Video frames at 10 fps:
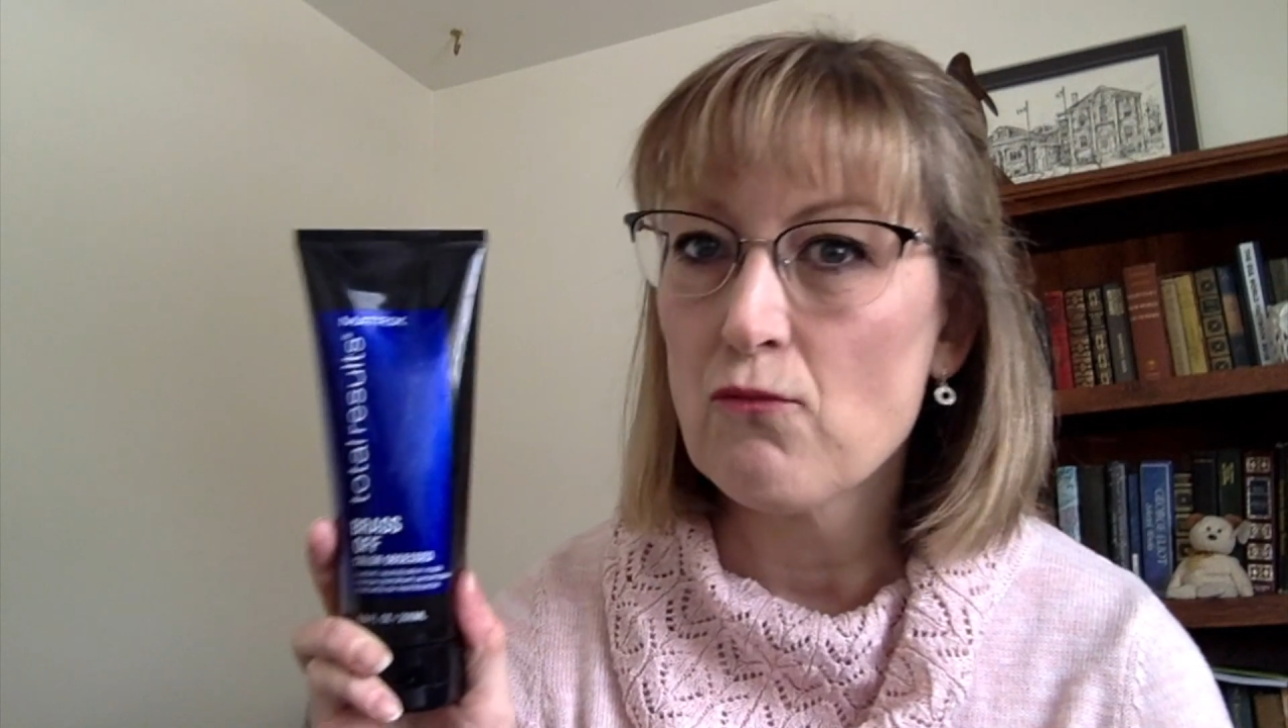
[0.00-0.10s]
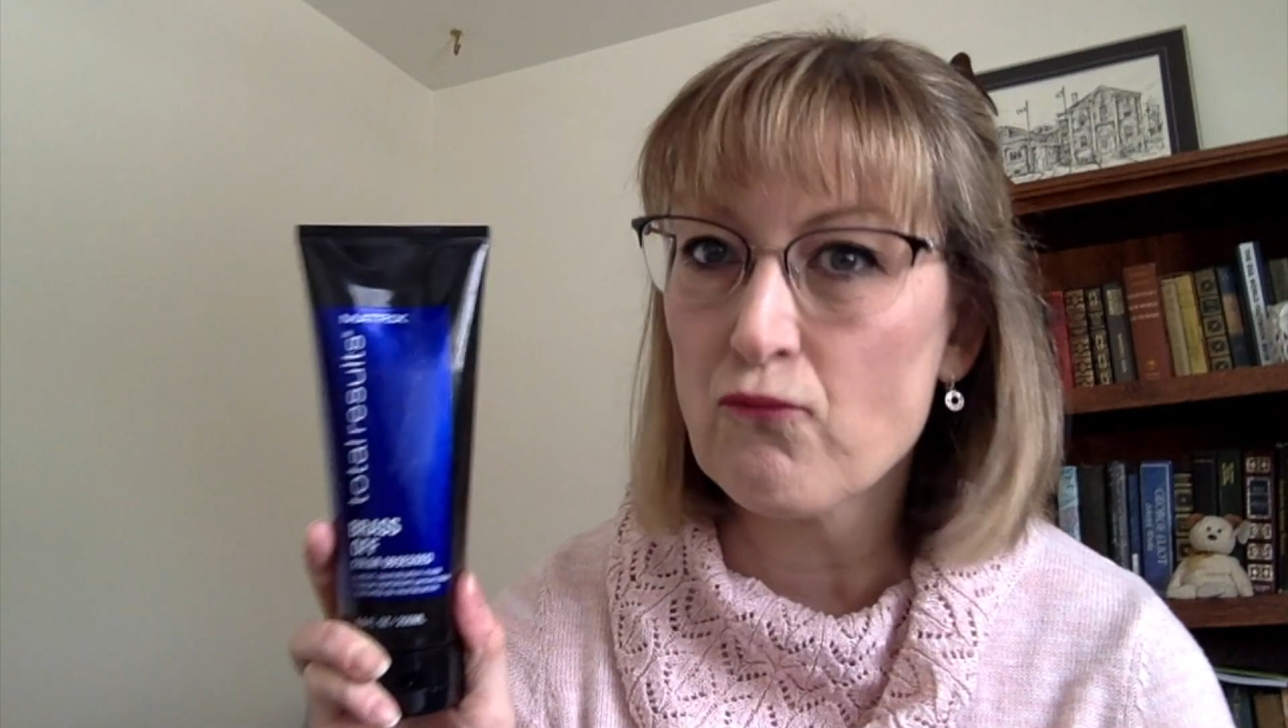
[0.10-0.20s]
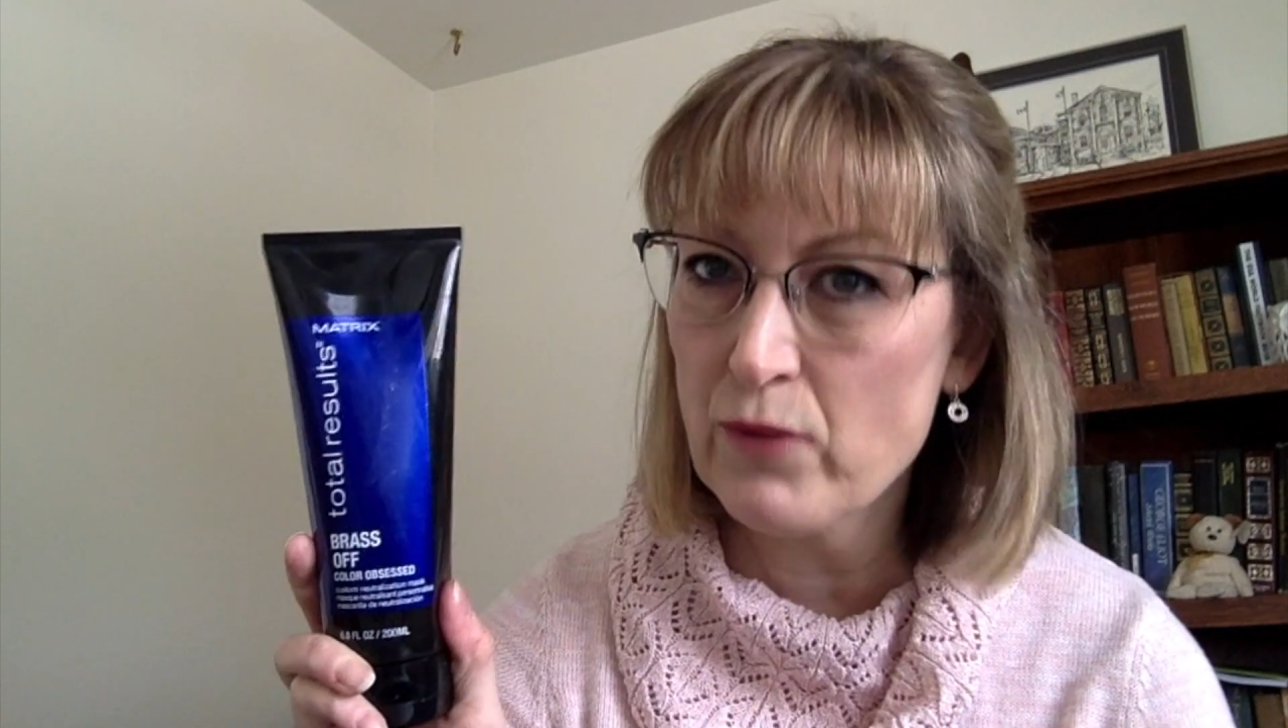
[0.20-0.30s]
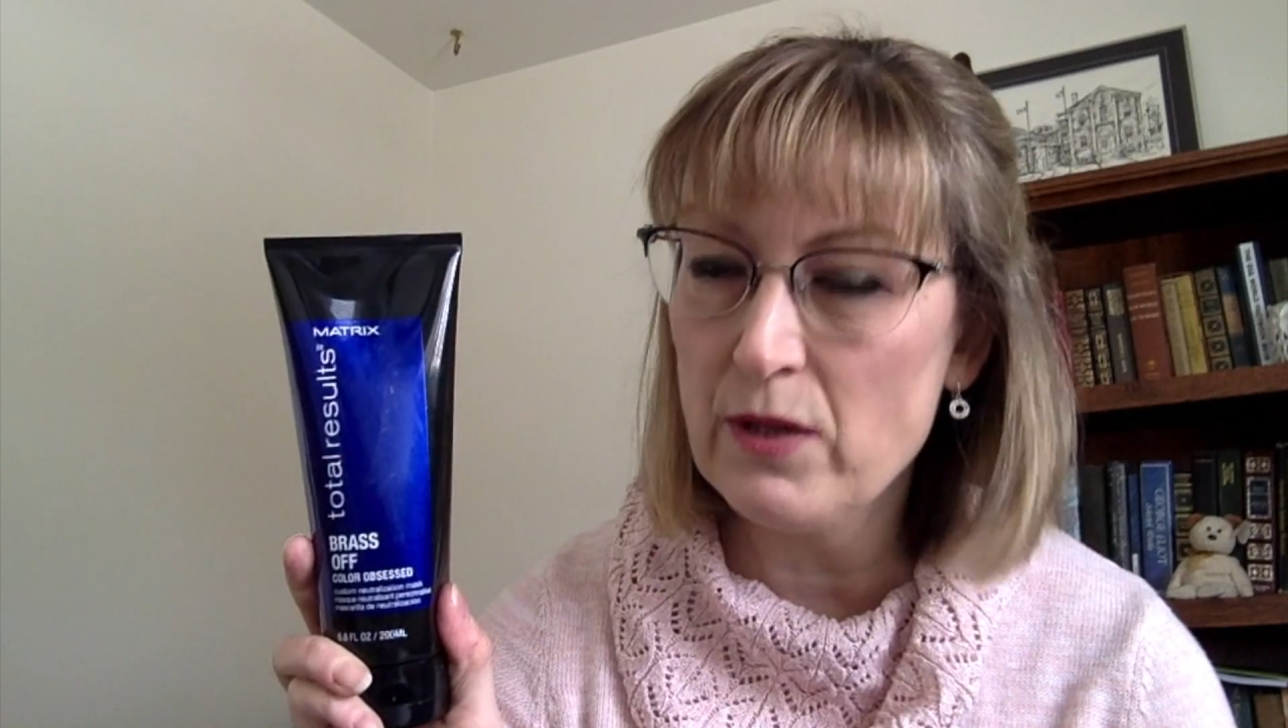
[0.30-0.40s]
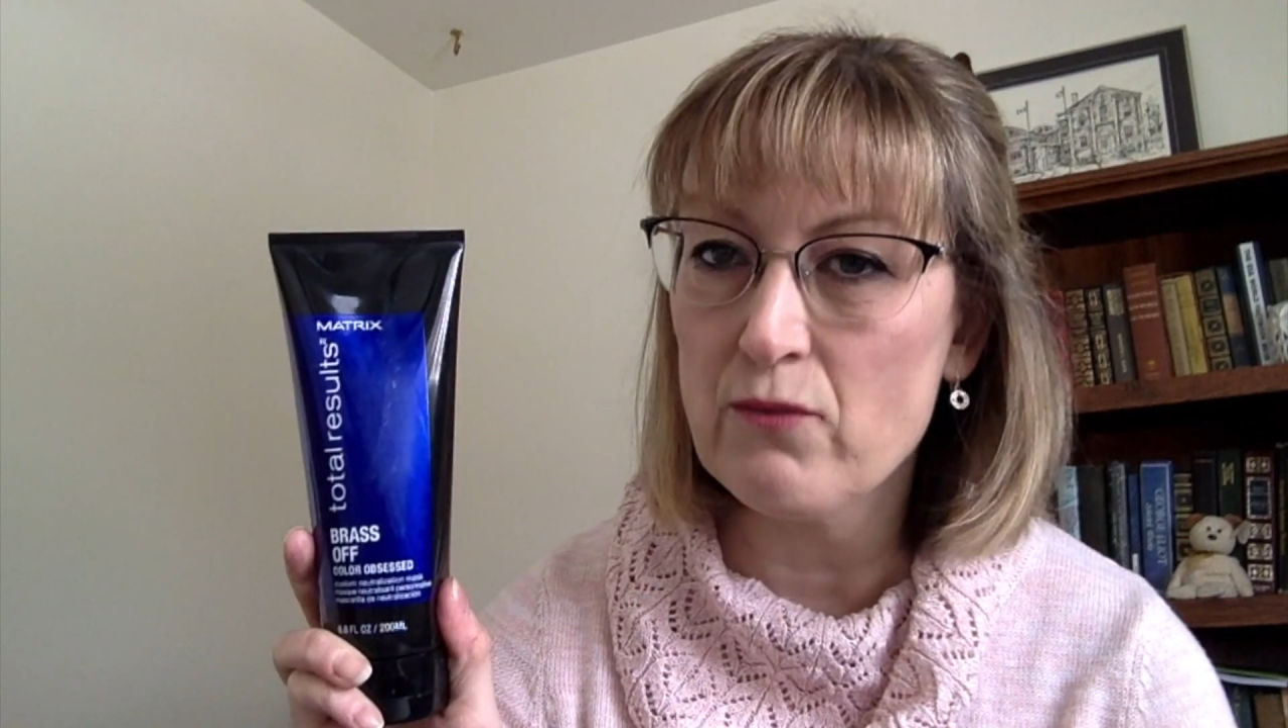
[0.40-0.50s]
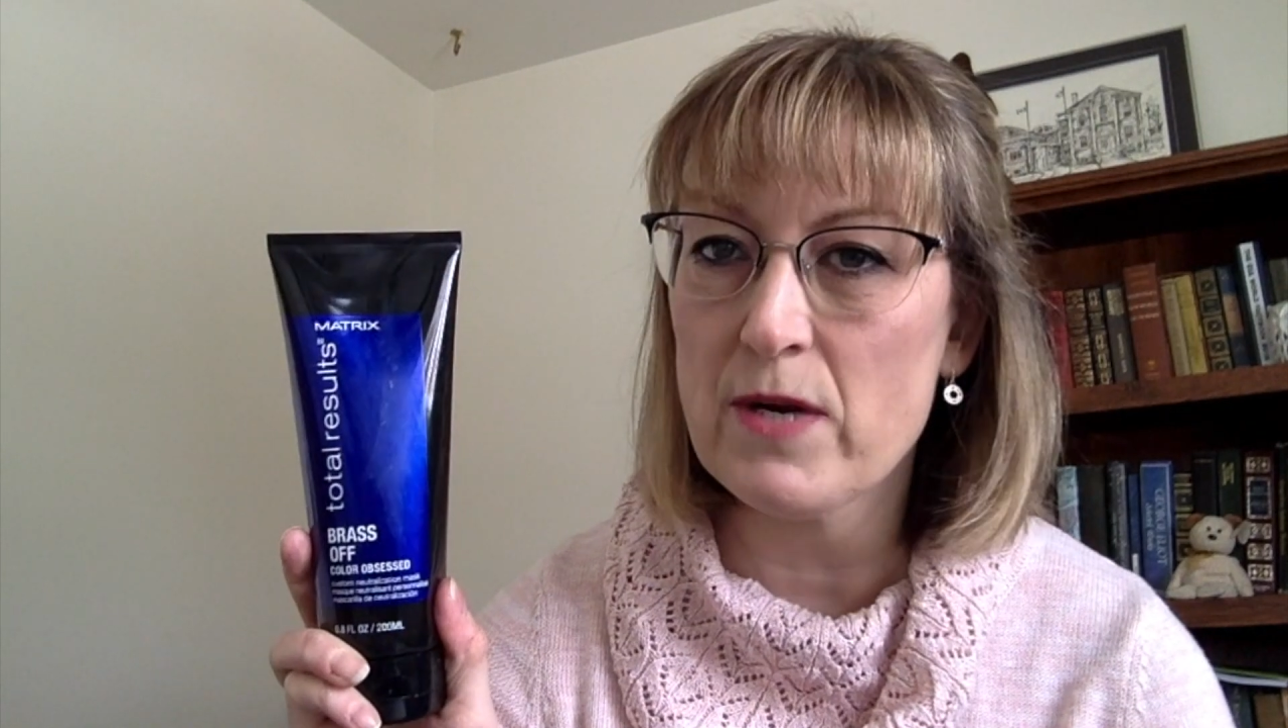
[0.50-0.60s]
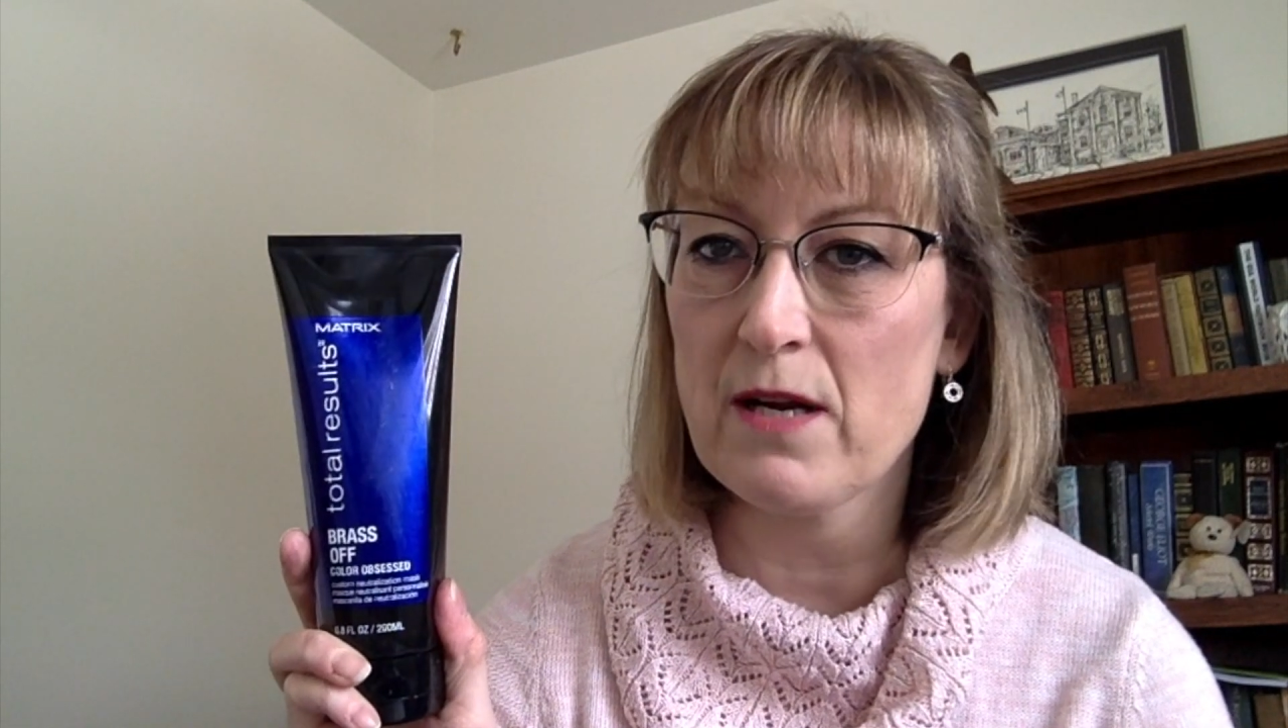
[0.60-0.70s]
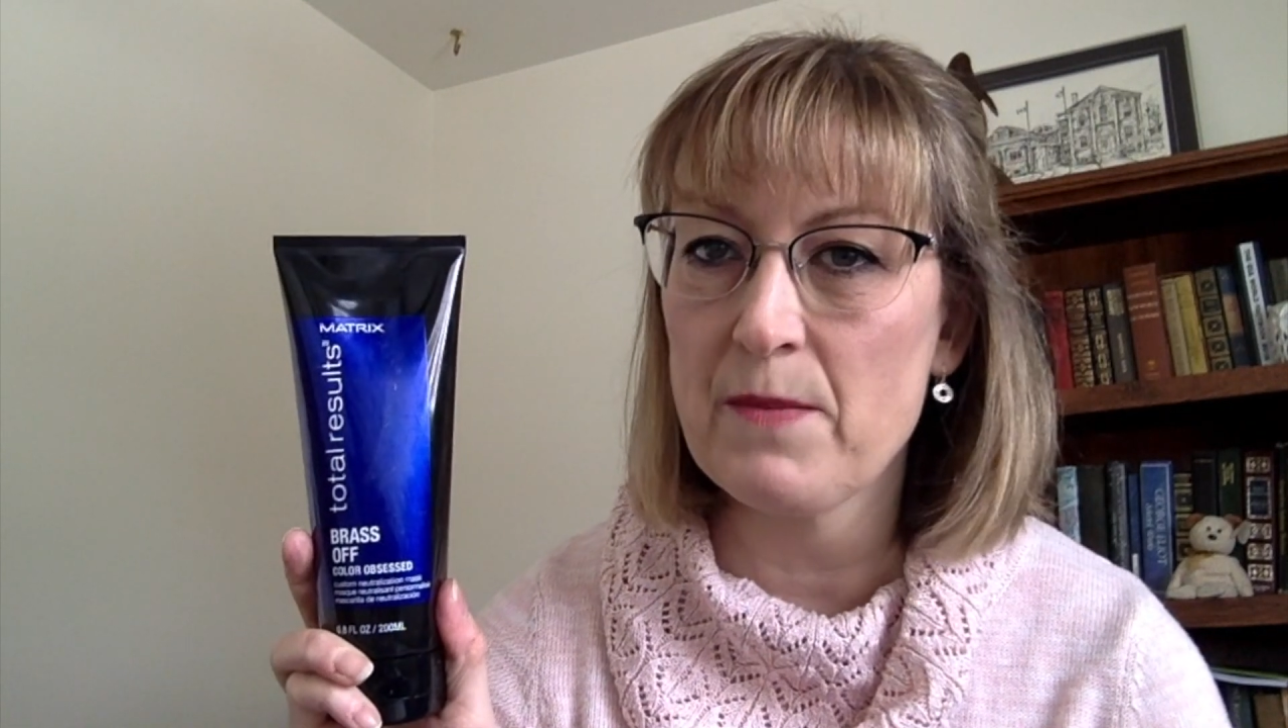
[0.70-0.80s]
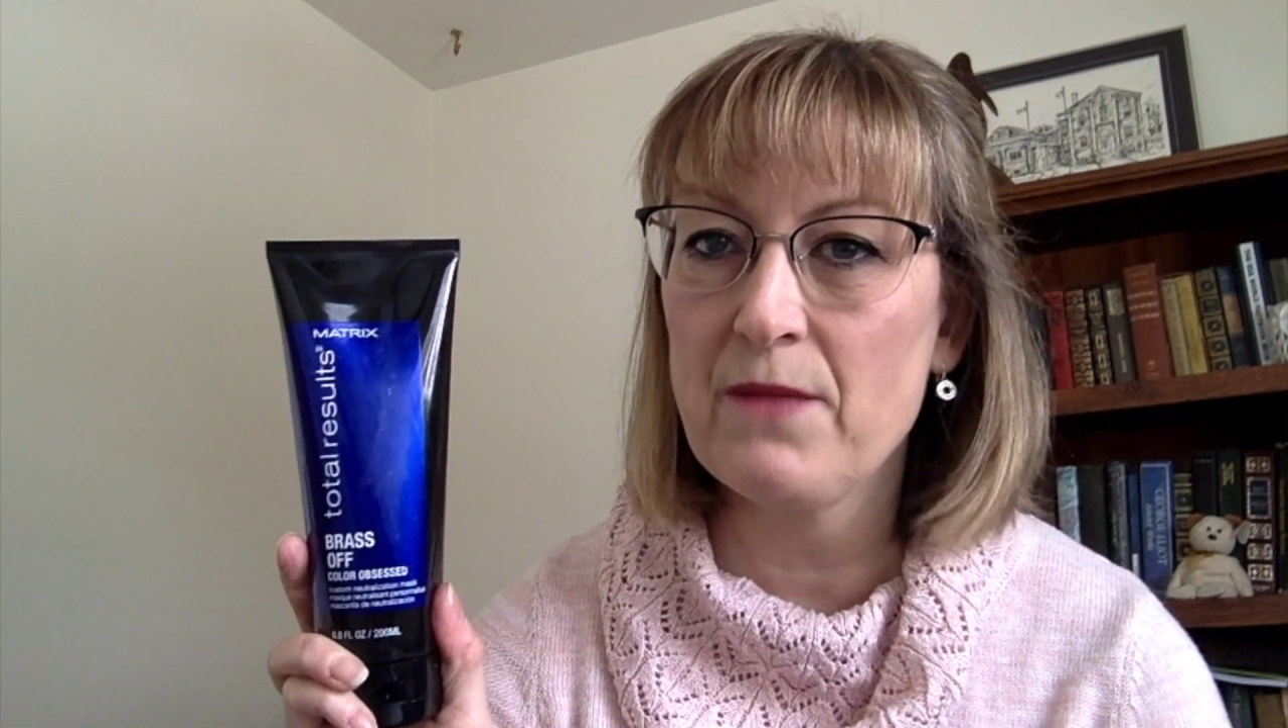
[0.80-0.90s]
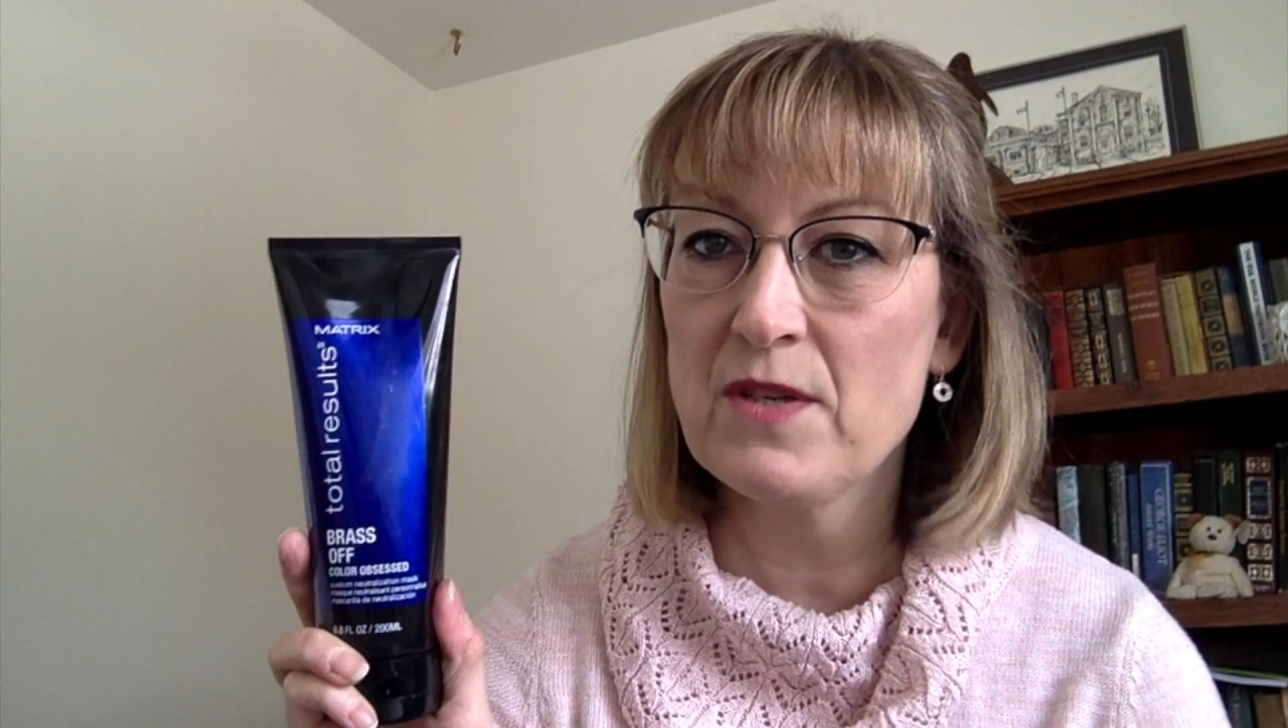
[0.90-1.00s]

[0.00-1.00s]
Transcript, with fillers: really recommend